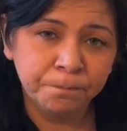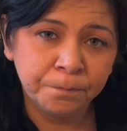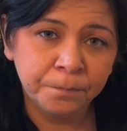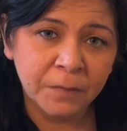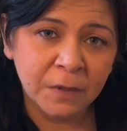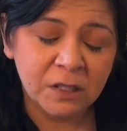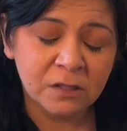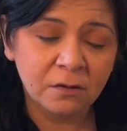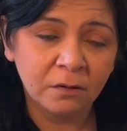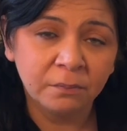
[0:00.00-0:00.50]

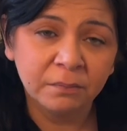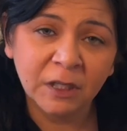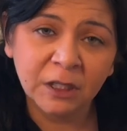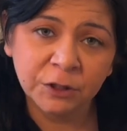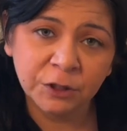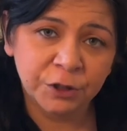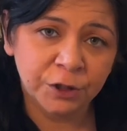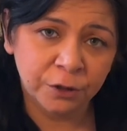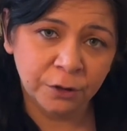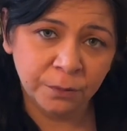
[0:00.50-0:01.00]
So I'm not
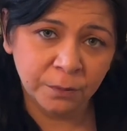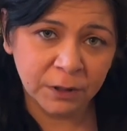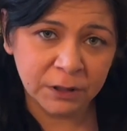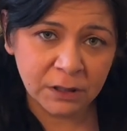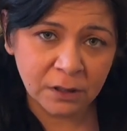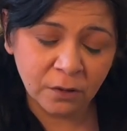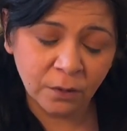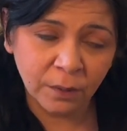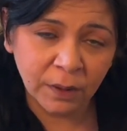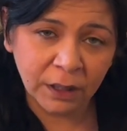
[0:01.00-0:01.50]
sure what's
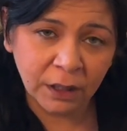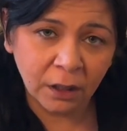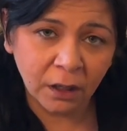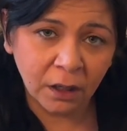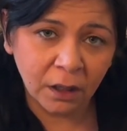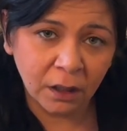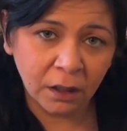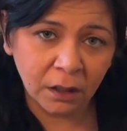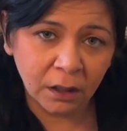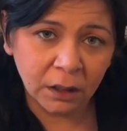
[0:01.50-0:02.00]
going
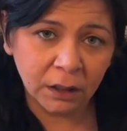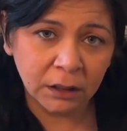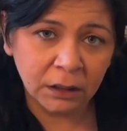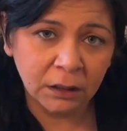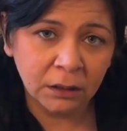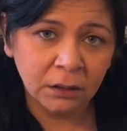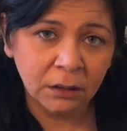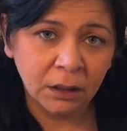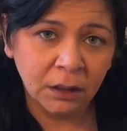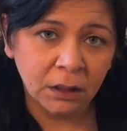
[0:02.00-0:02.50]

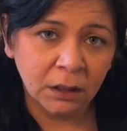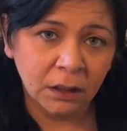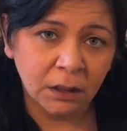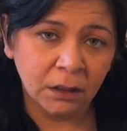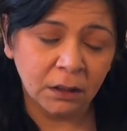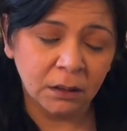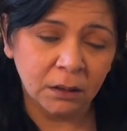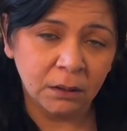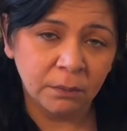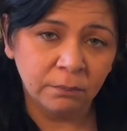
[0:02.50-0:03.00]

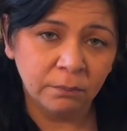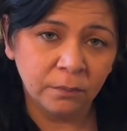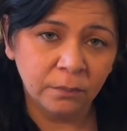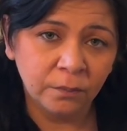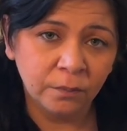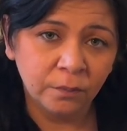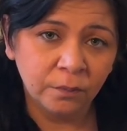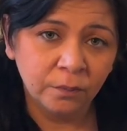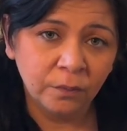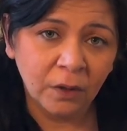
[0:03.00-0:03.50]
on
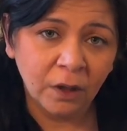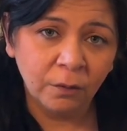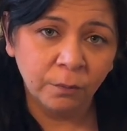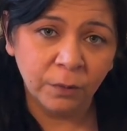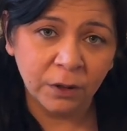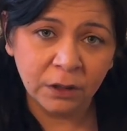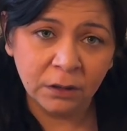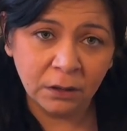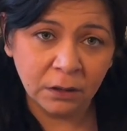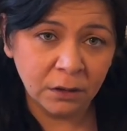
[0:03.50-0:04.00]

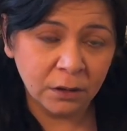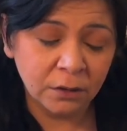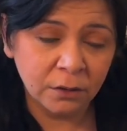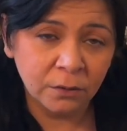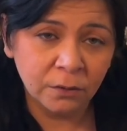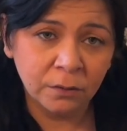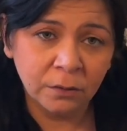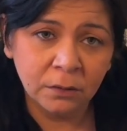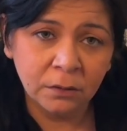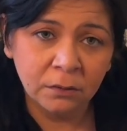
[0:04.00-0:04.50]
with
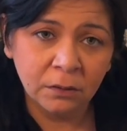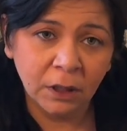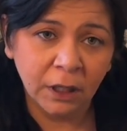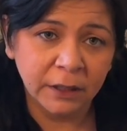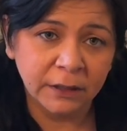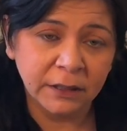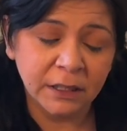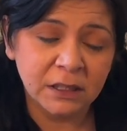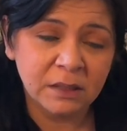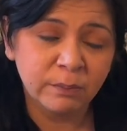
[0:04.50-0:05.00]
you
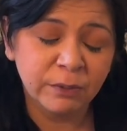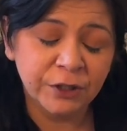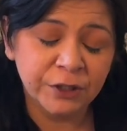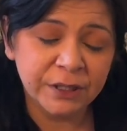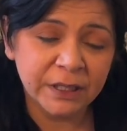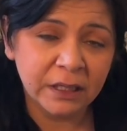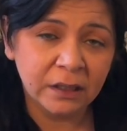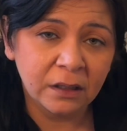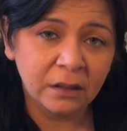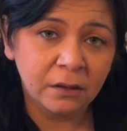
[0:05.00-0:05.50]
at this
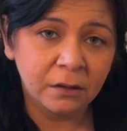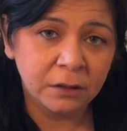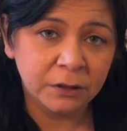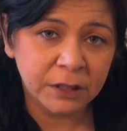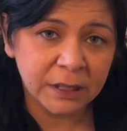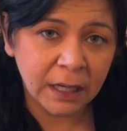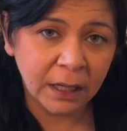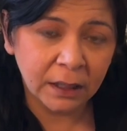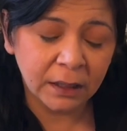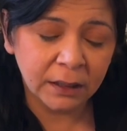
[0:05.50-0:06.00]
particular
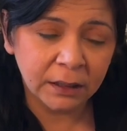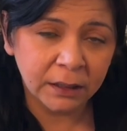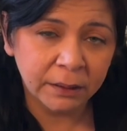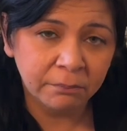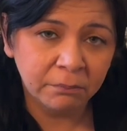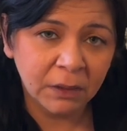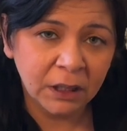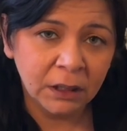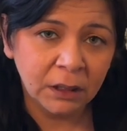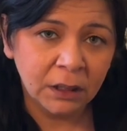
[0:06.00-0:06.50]

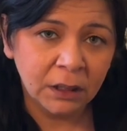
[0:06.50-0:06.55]
time,